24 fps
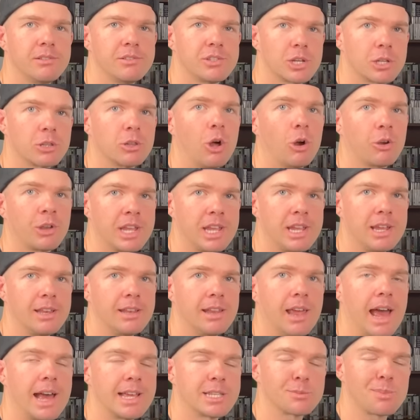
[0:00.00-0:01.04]
to lock
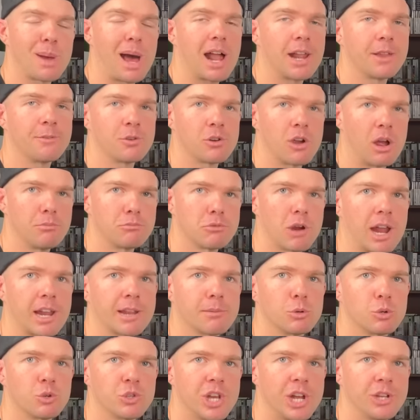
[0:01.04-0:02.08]
in as part of your
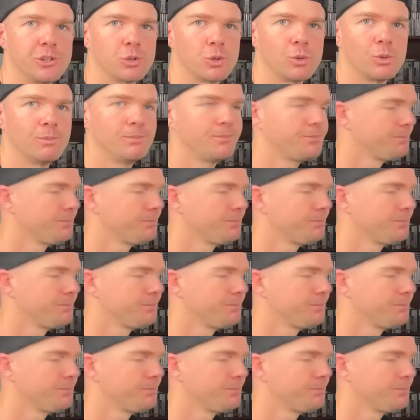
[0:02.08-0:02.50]
unbreakable schedule.